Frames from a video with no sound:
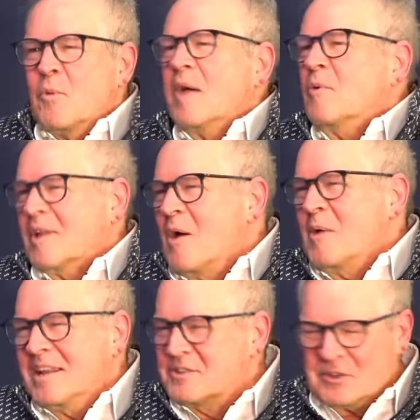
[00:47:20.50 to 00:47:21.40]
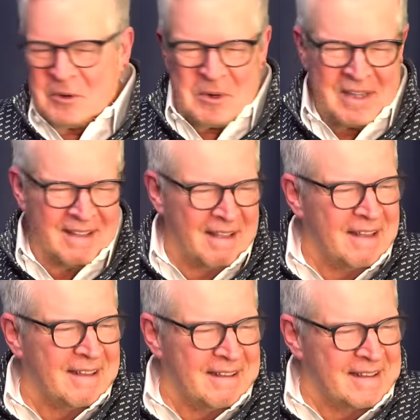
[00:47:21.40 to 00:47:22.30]
What will go
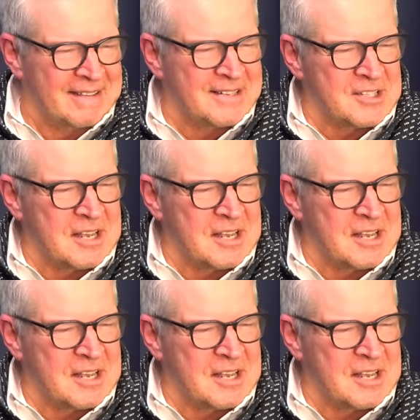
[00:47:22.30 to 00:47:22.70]
into? so,